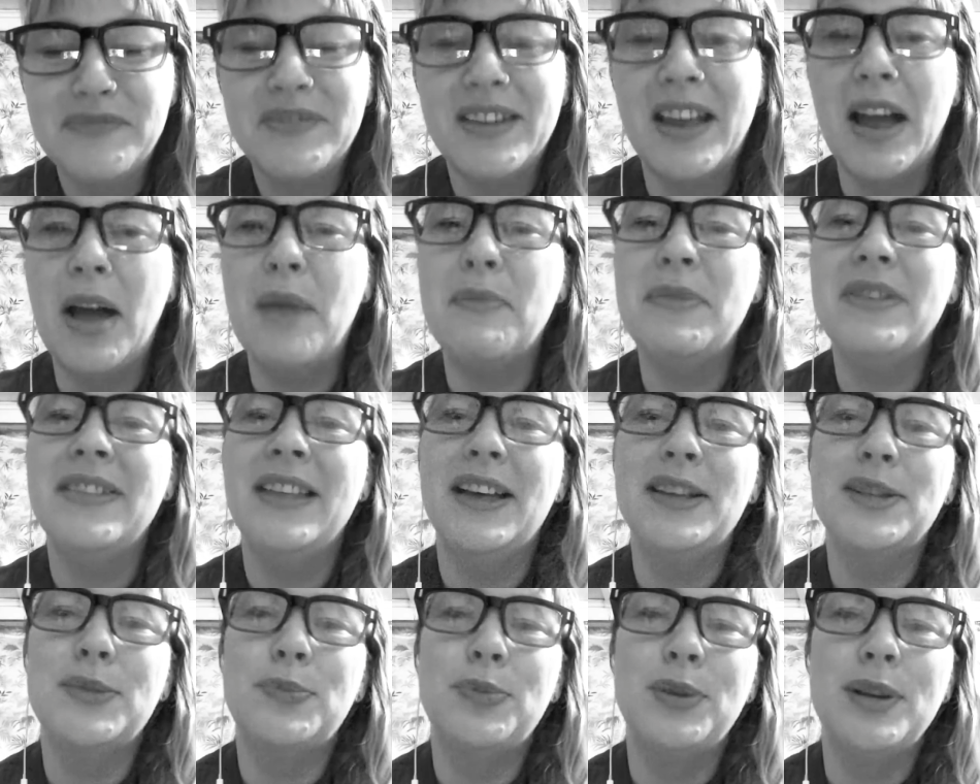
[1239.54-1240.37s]
I mean,
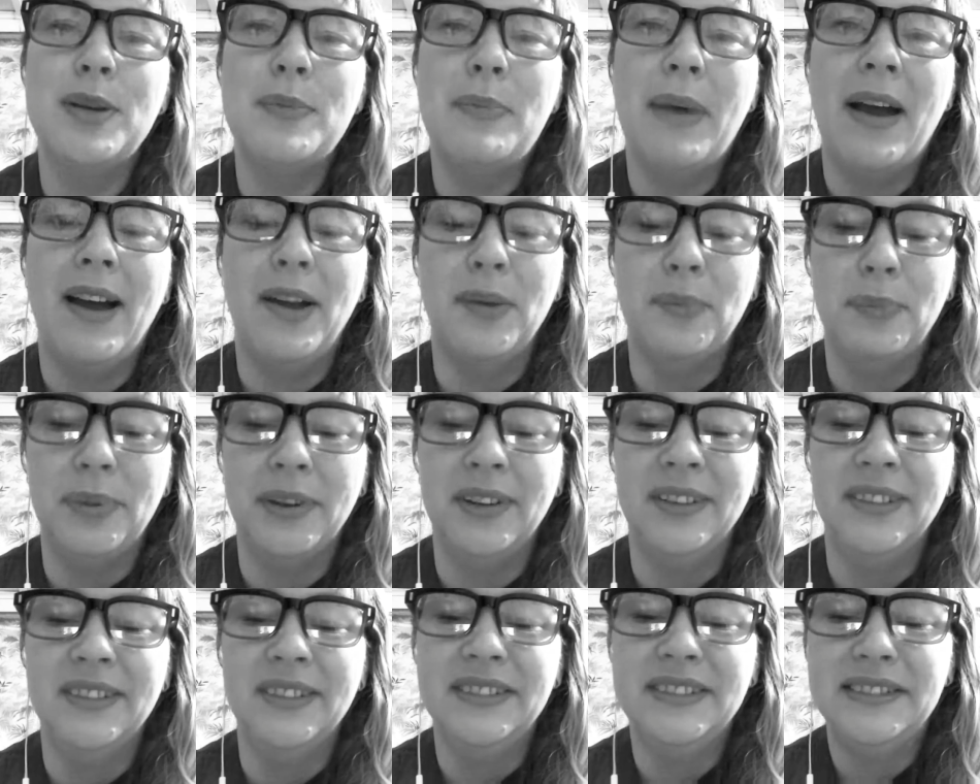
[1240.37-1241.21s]
that's pretty bad, but
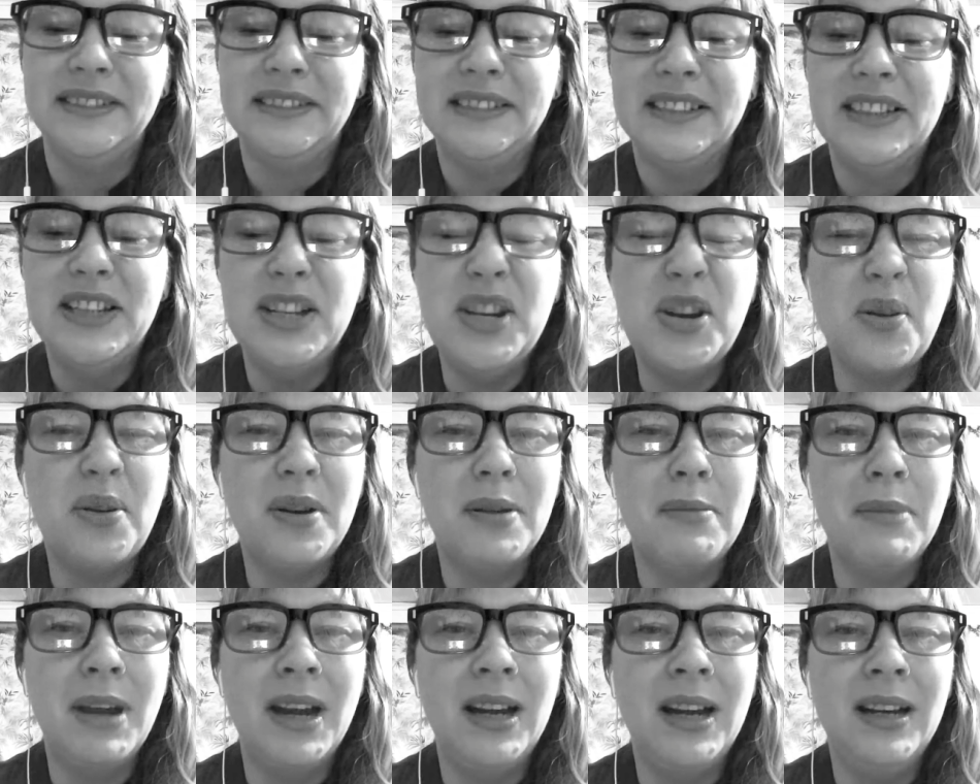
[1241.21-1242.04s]
you know what I
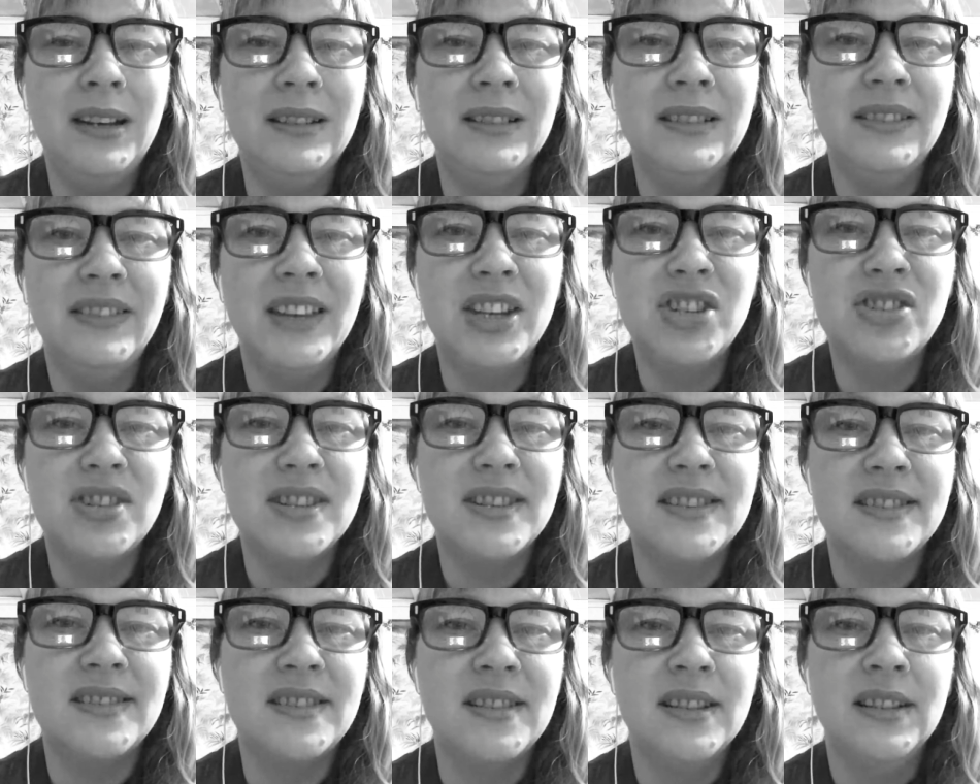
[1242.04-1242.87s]
mean? They're
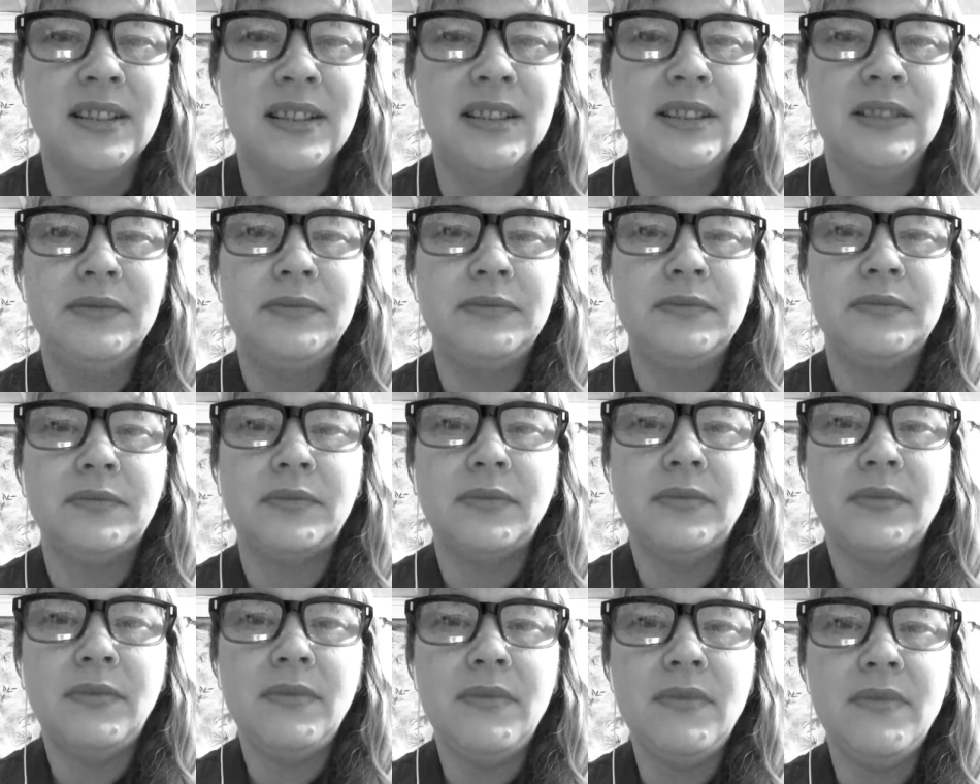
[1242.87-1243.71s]
just,
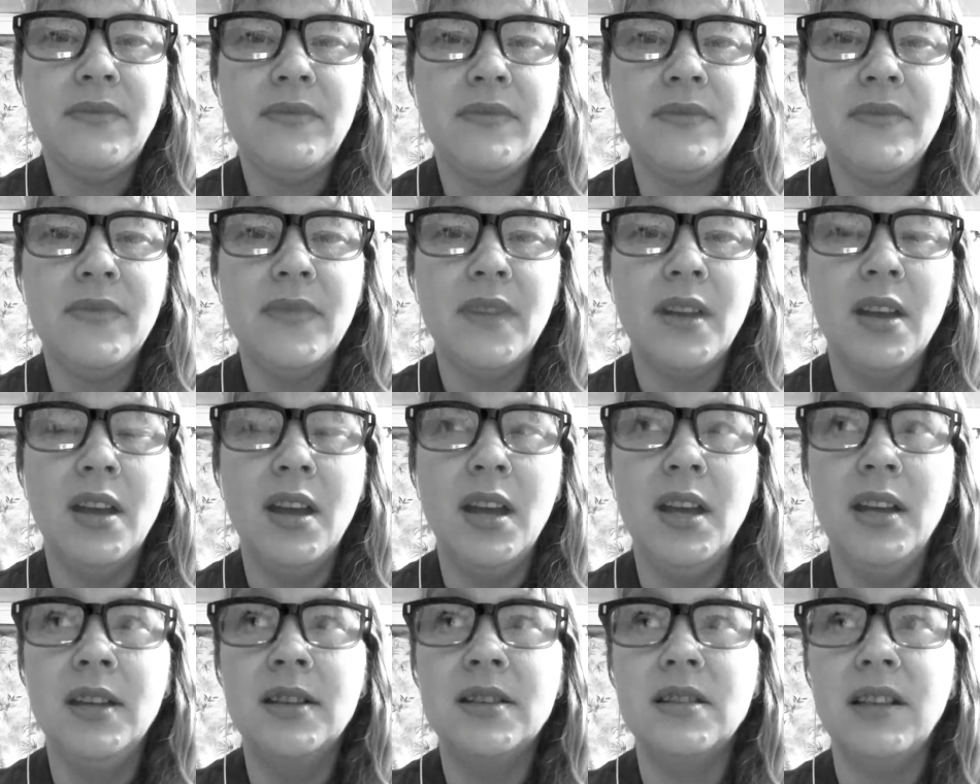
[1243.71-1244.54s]

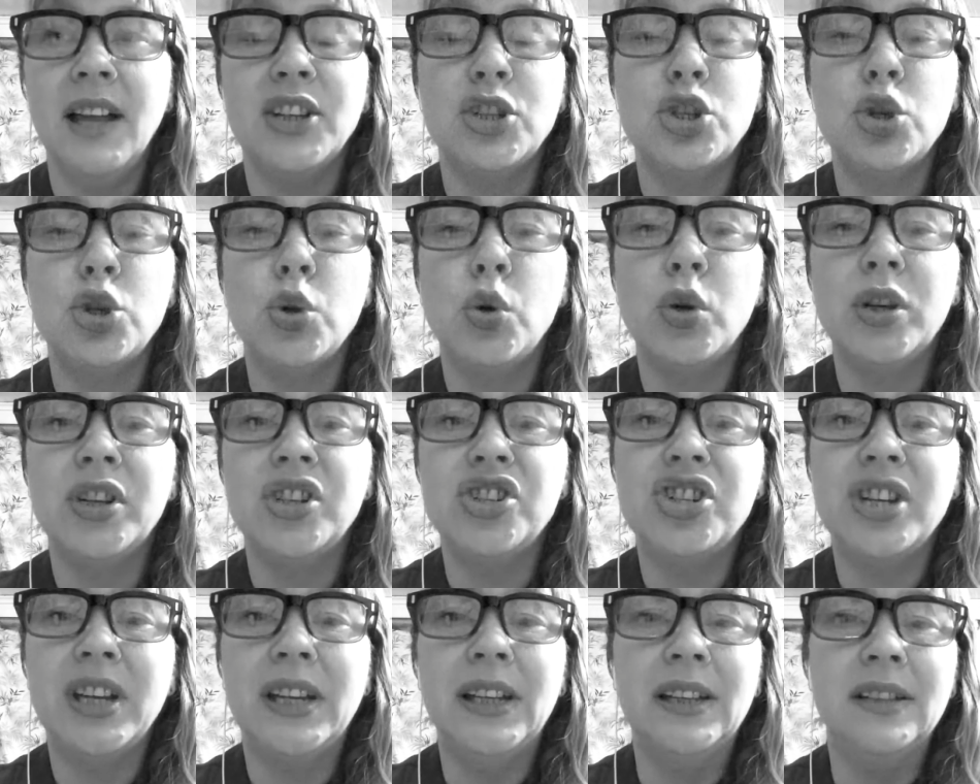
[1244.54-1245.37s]
it's like chalk and
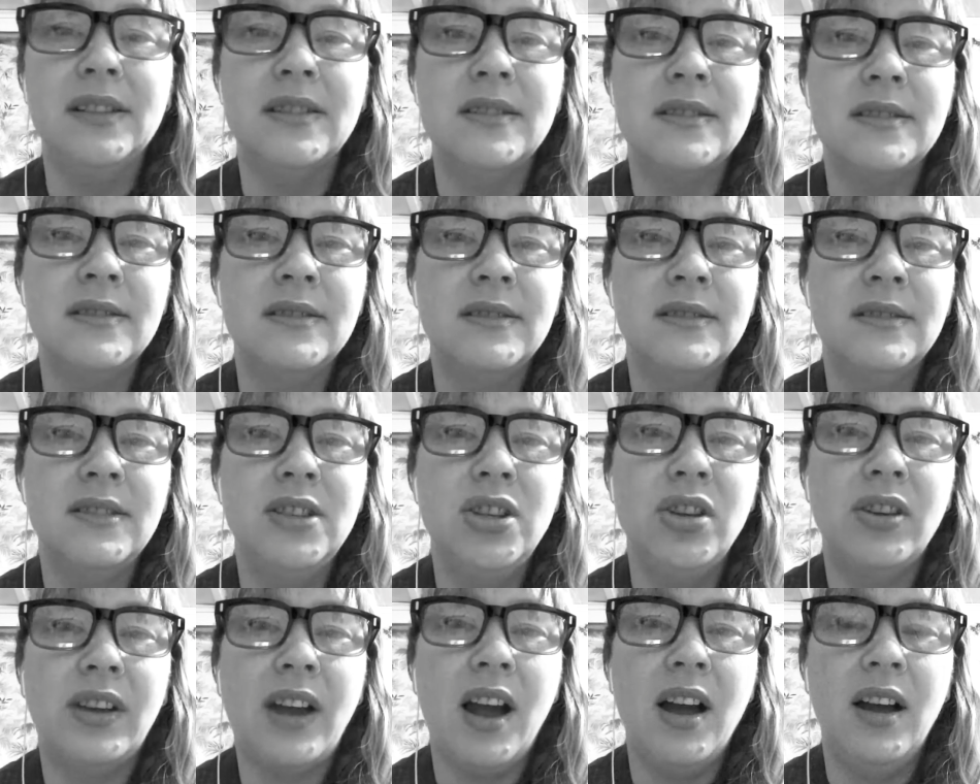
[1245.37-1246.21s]
cheese. You
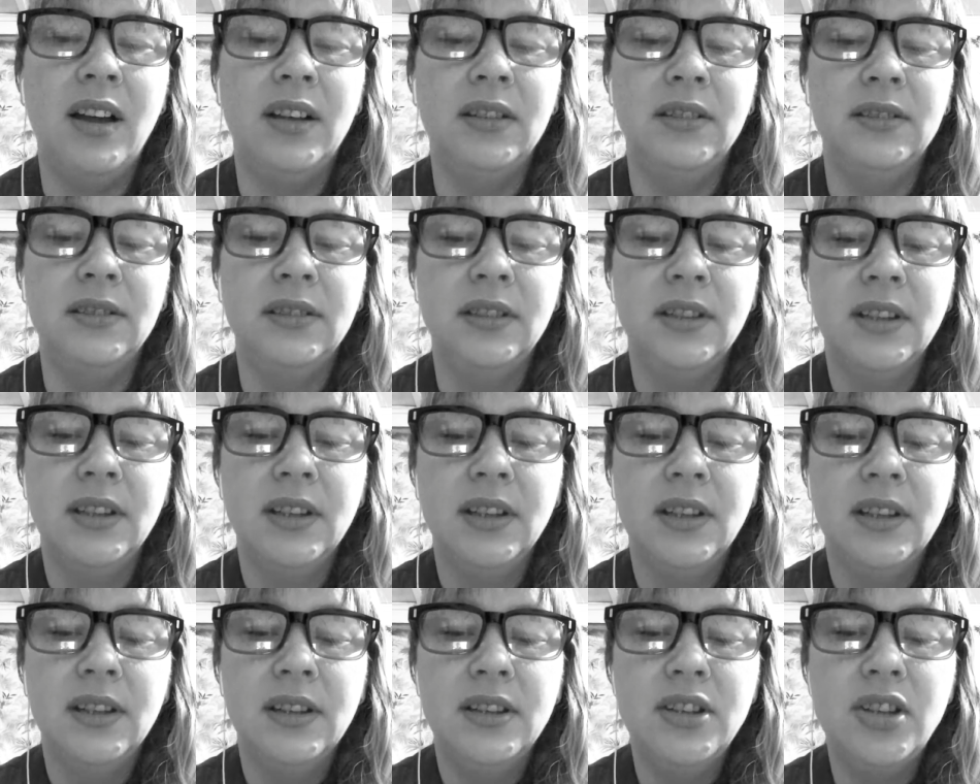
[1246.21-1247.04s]
can't
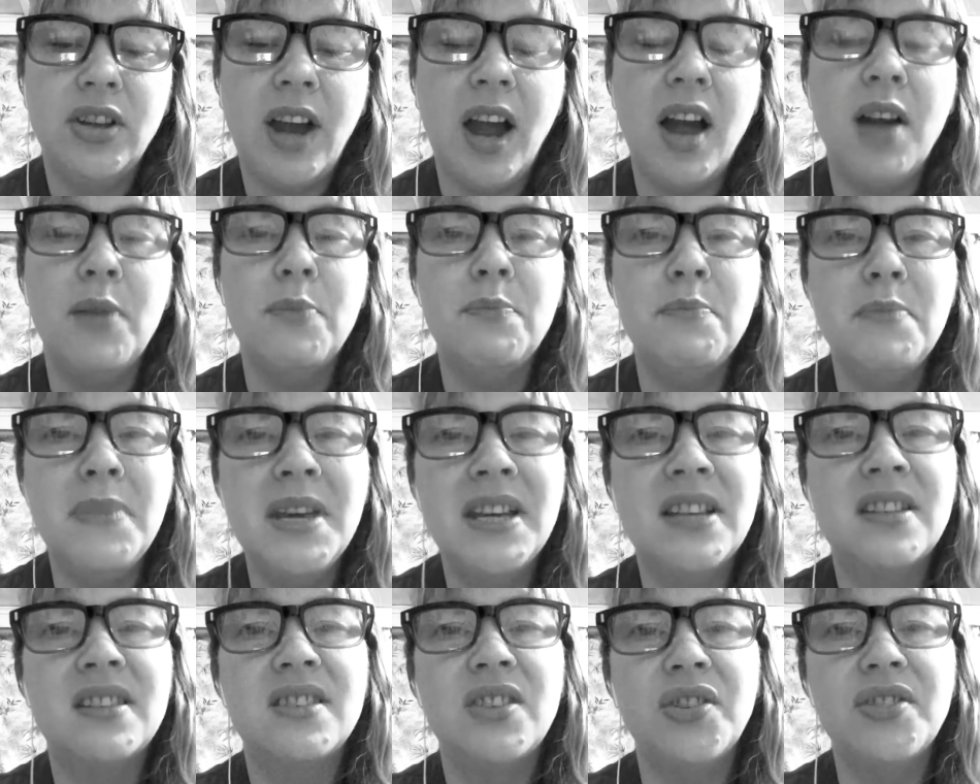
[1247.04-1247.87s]

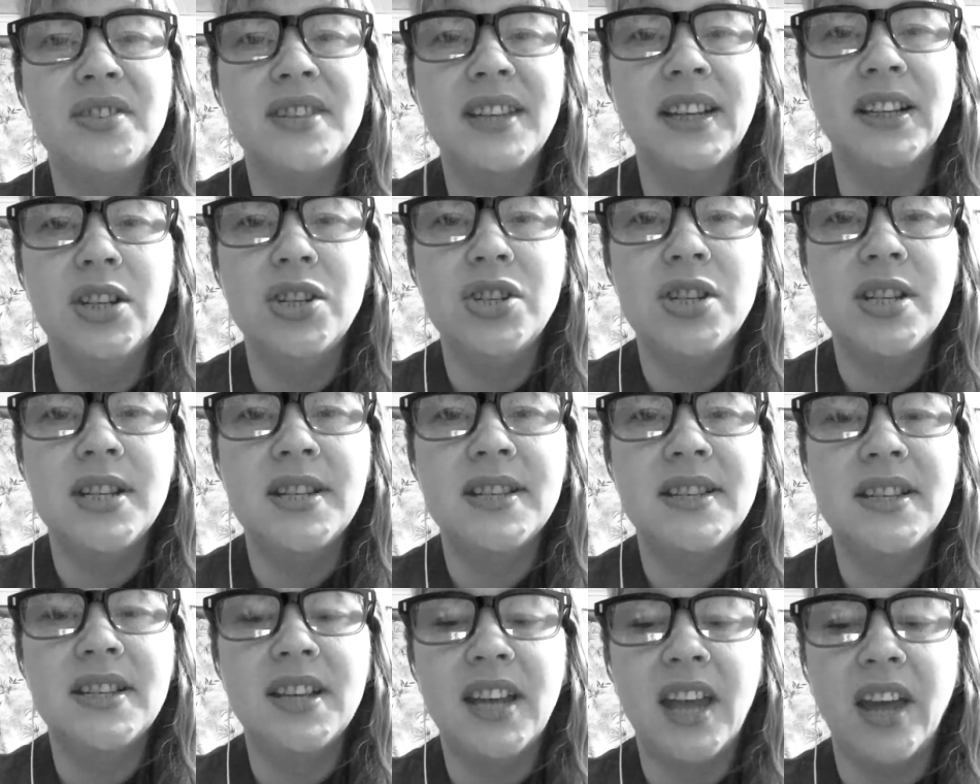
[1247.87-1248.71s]
mix those
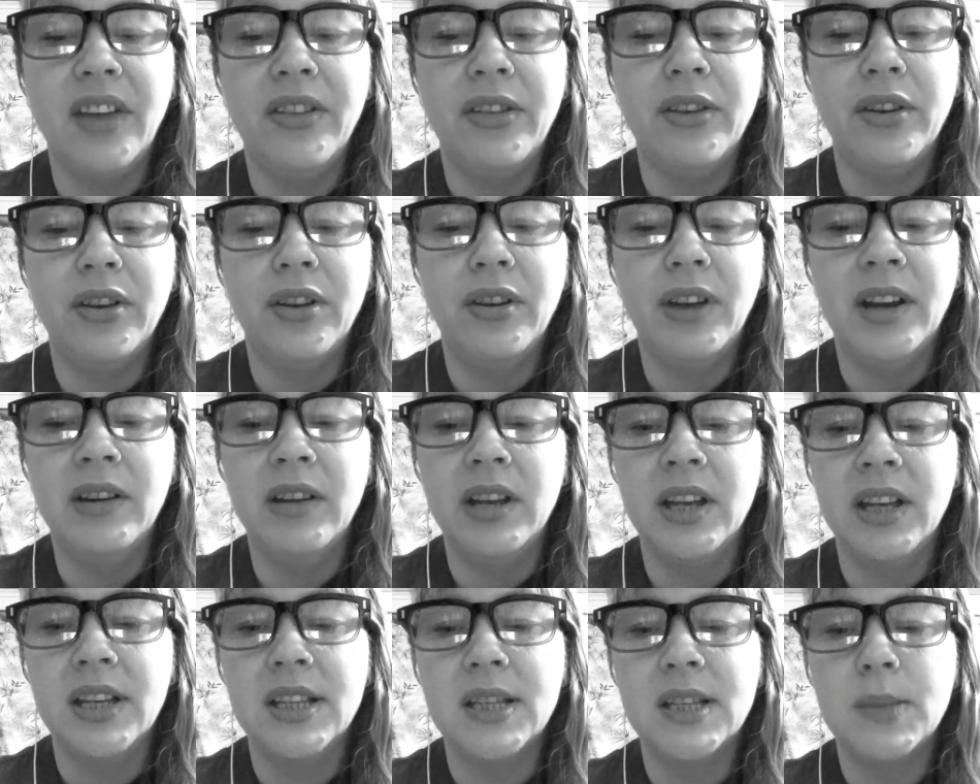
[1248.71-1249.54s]
energies together and
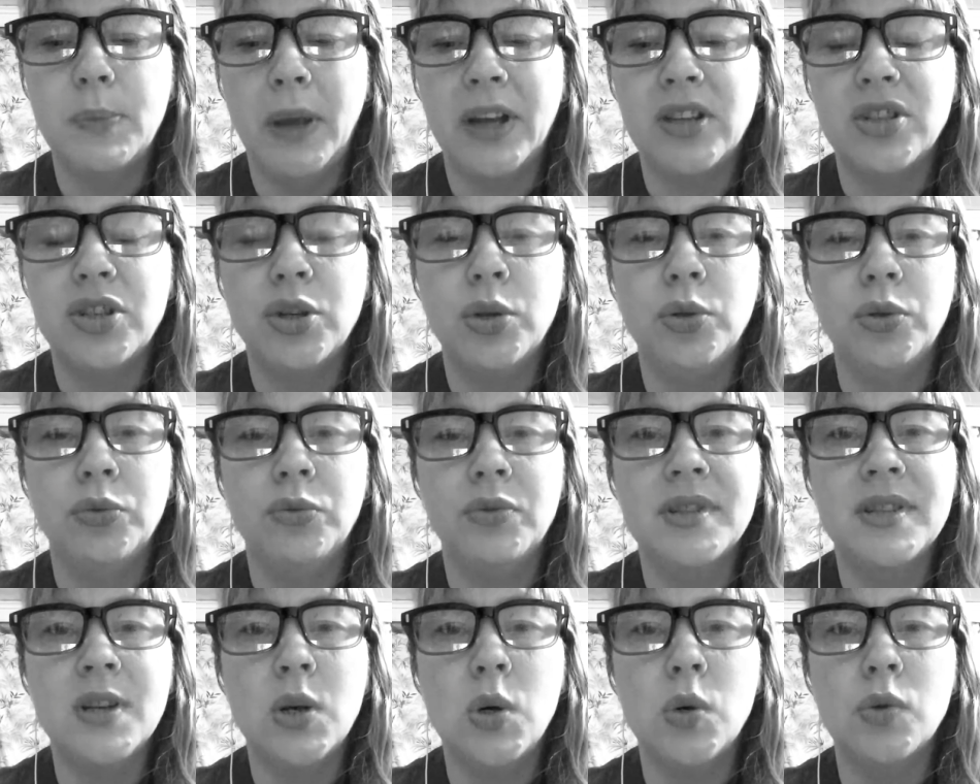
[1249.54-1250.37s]
expect a good
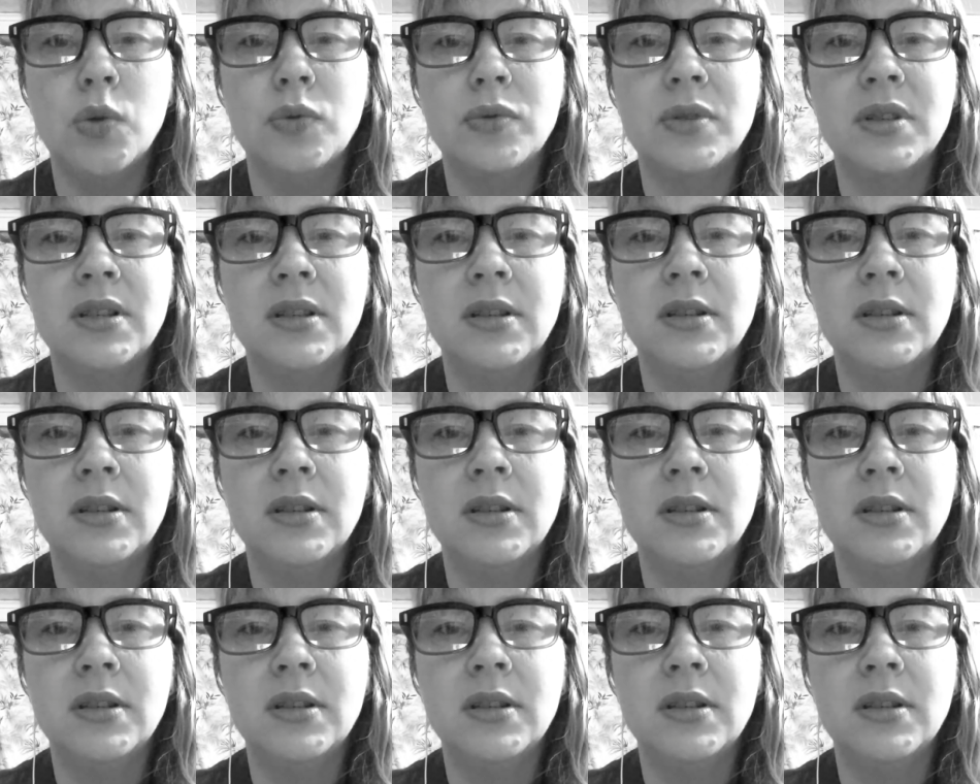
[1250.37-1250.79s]
result.